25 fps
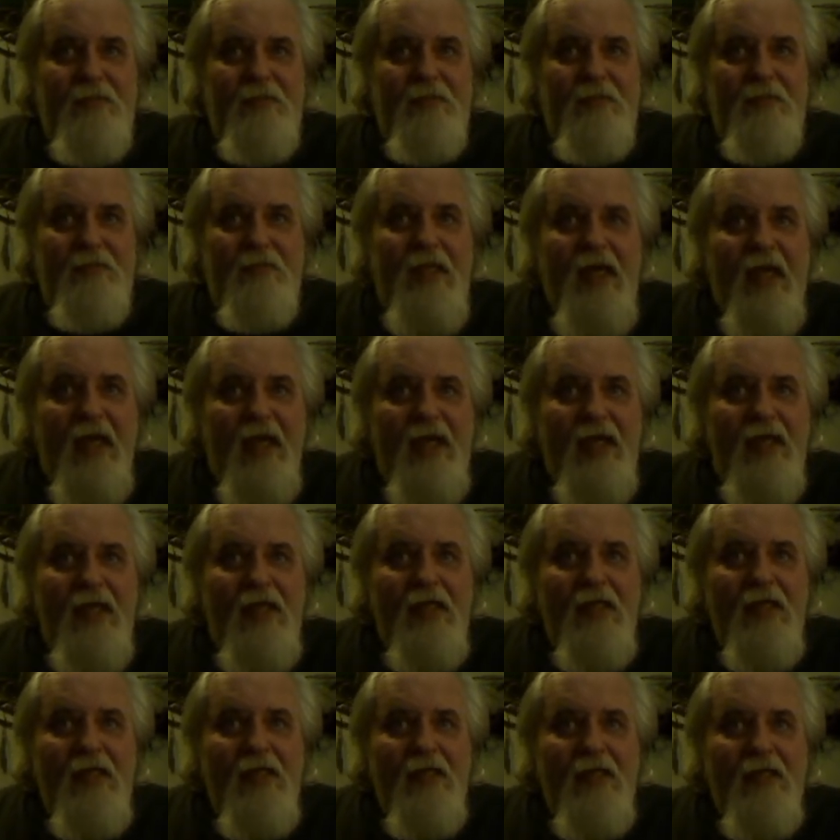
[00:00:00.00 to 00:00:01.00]
Okay?
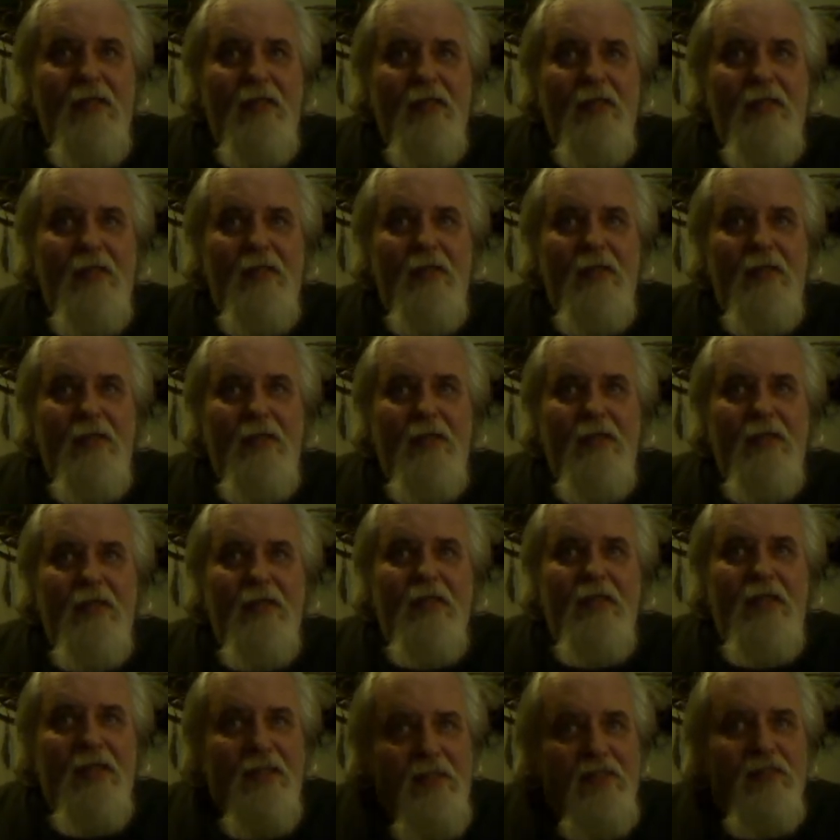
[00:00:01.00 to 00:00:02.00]

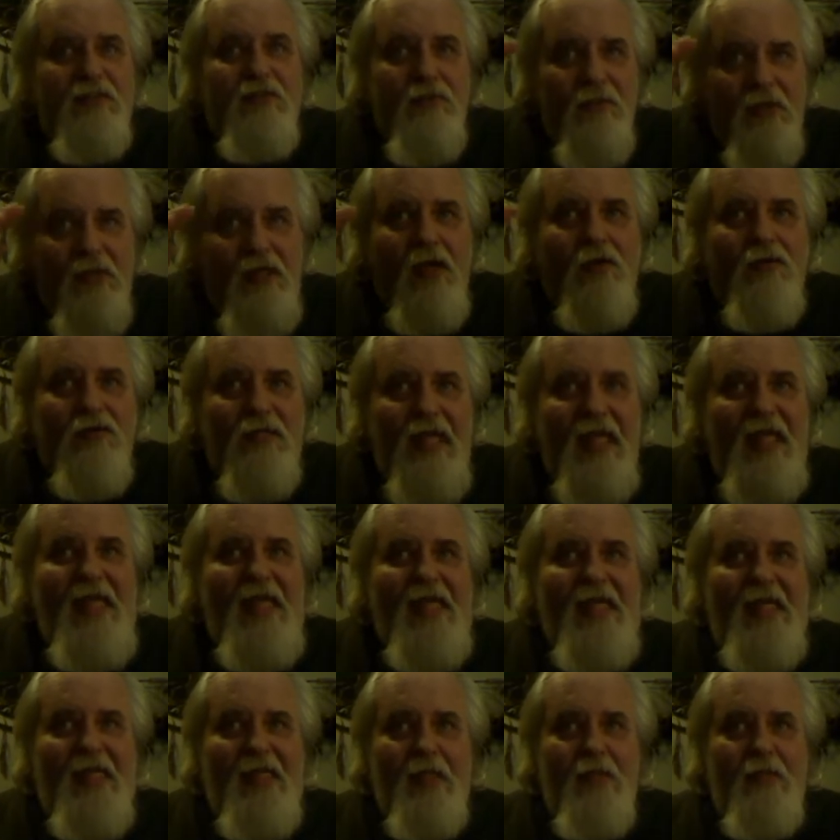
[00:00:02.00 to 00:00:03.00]
Get this through y'all's
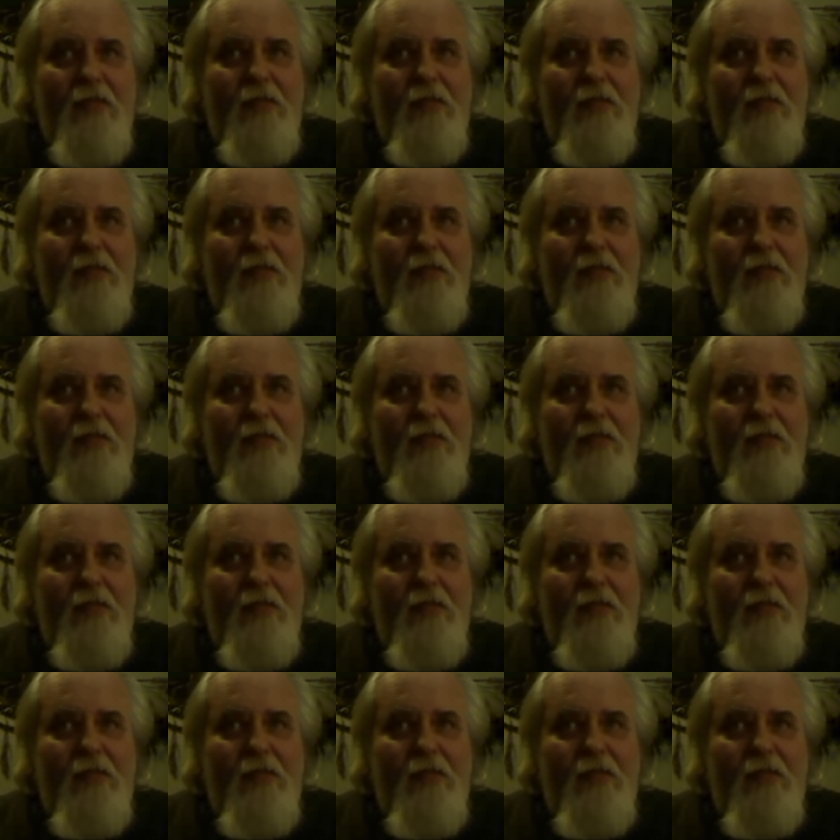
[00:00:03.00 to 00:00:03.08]
head.